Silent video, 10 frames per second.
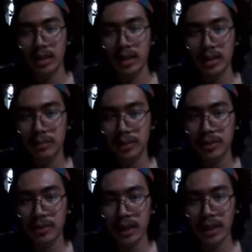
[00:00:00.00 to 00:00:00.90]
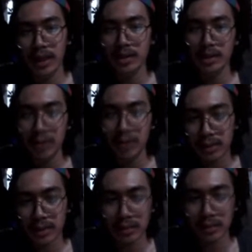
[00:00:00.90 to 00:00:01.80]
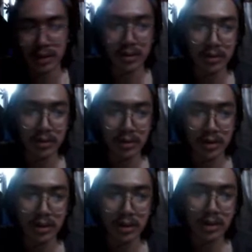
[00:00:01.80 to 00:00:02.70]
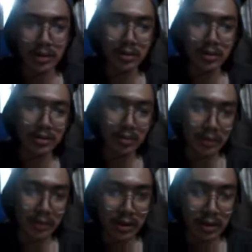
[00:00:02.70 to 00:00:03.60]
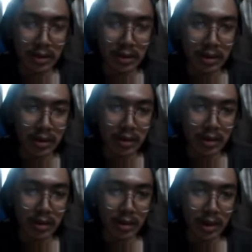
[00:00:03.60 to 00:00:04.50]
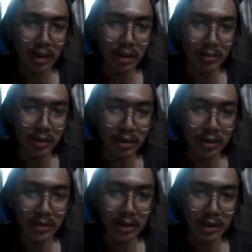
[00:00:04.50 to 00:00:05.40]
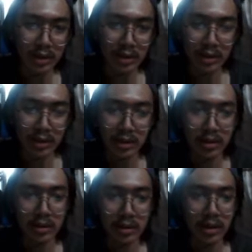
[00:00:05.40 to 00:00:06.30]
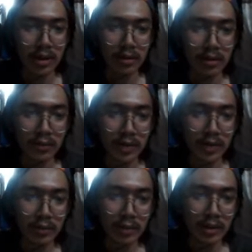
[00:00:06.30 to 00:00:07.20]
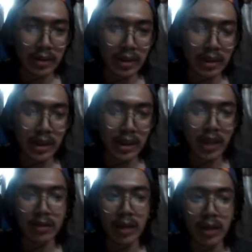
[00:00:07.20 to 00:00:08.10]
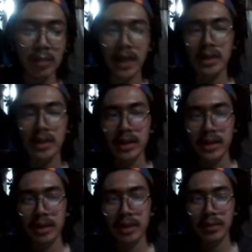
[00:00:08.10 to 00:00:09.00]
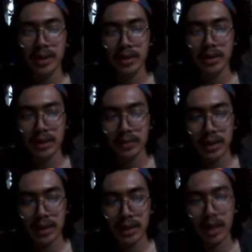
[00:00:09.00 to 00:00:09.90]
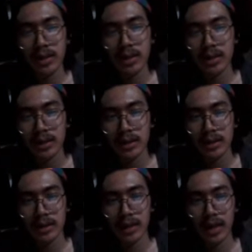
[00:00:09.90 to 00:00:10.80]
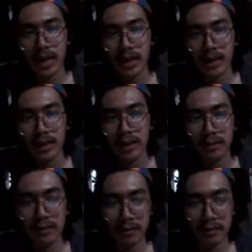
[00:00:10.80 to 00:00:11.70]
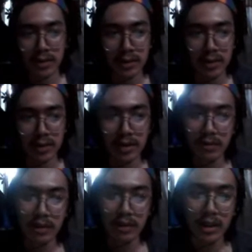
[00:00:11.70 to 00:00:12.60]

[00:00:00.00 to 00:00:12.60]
input as Qn plus 1. So to convert, to determine this, we will now apply the operations of the toggle flip-flop. So if